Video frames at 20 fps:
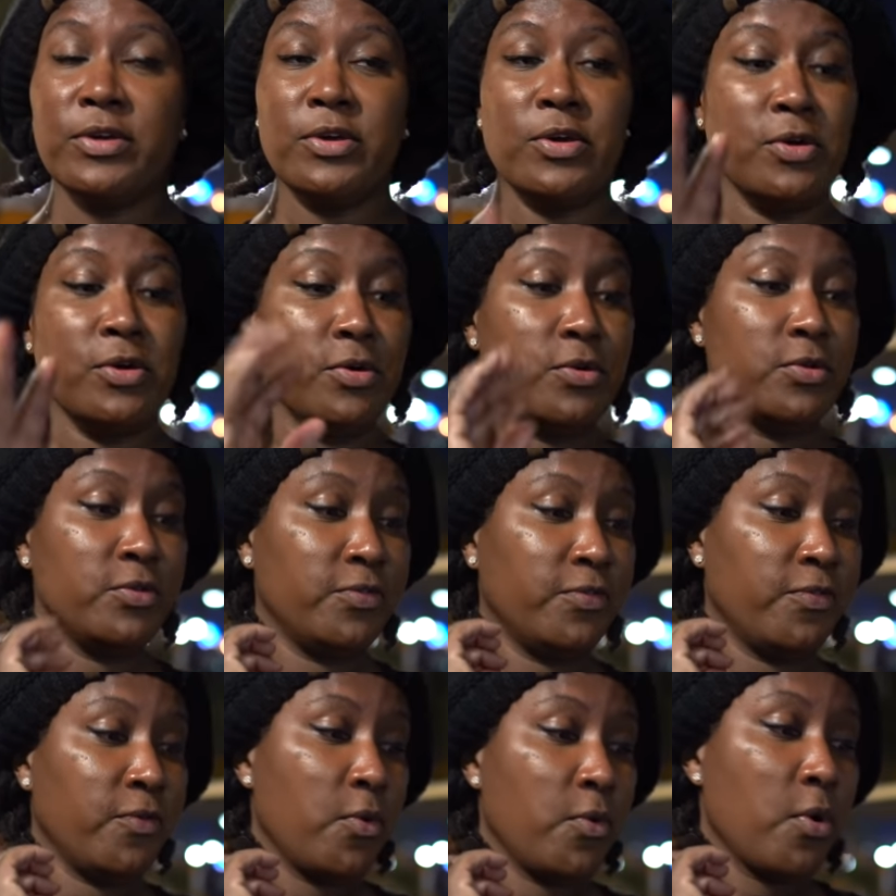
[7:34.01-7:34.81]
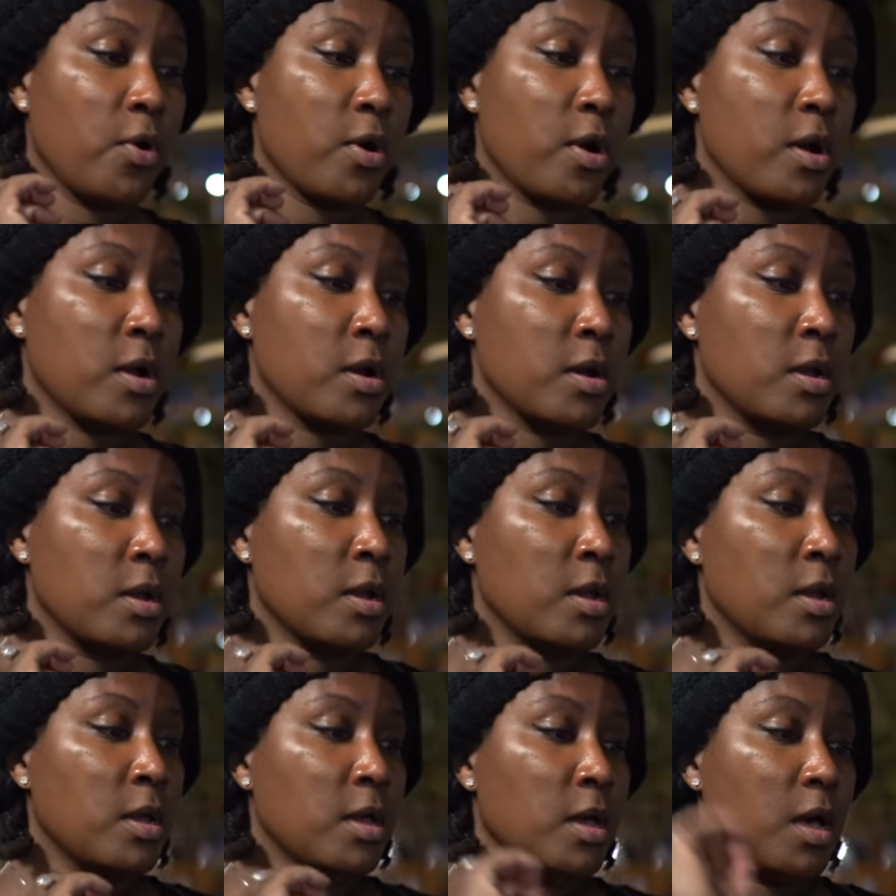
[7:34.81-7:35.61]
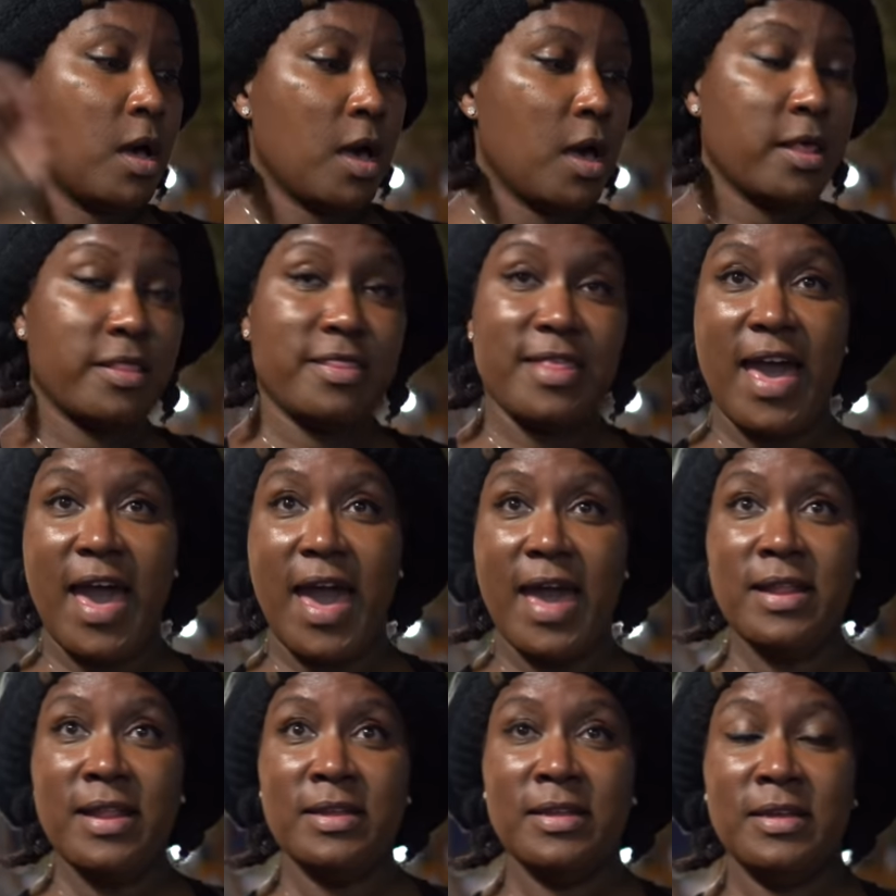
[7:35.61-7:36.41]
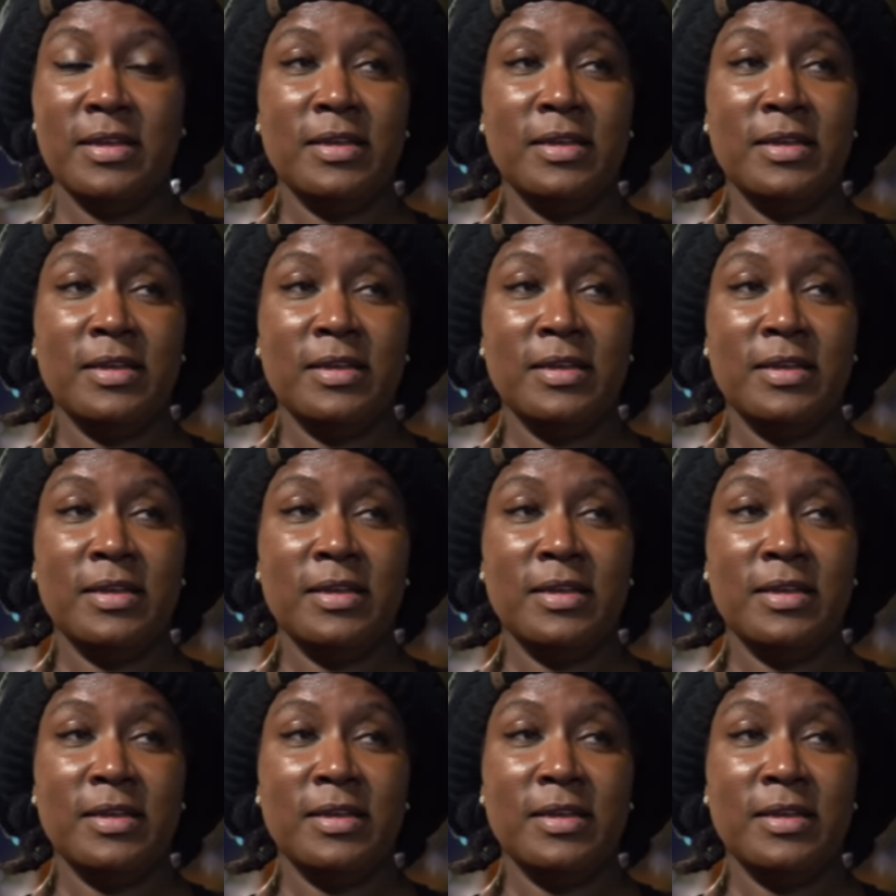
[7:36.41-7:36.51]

codes for uh, that.